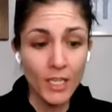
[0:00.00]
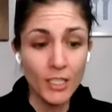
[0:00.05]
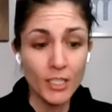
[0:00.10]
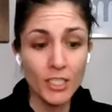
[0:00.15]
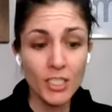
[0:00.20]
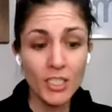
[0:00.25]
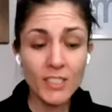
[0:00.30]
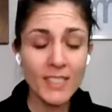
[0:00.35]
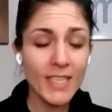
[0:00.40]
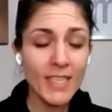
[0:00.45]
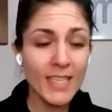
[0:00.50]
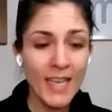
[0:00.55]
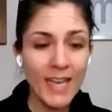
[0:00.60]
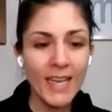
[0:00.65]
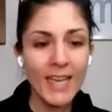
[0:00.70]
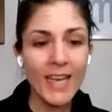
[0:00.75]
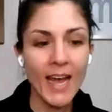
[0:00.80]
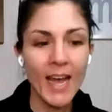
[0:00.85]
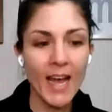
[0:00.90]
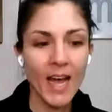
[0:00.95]
she's like, yeah,
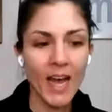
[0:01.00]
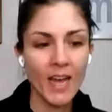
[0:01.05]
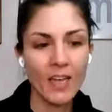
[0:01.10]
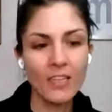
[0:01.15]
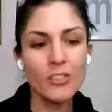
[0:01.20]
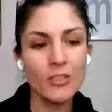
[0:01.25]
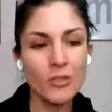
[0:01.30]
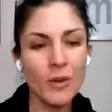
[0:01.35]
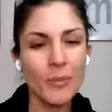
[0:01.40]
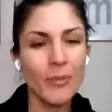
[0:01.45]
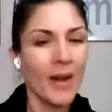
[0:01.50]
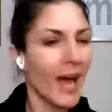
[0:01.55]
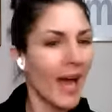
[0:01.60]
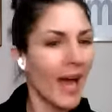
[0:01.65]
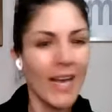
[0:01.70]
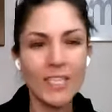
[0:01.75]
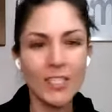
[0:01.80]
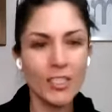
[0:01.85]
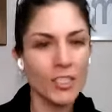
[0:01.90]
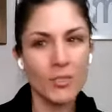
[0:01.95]
yeah, I'll do it, but
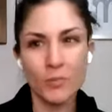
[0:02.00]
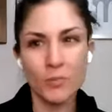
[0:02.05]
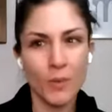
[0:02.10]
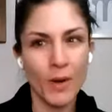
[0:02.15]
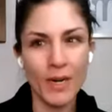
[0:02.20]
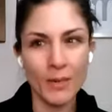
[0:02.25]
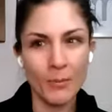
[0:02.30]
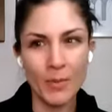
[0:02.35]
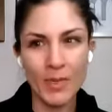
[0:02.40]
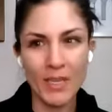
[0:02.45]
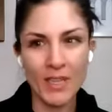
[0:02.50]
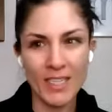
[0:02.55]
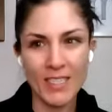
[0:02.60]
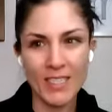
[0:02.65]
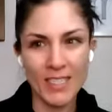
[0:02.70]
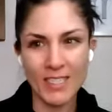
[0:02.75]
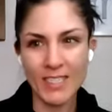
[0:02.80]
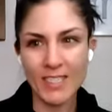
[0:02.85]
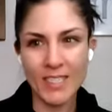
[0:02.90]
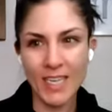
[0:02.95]
I just want to be the
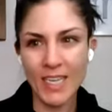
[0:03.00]
disc.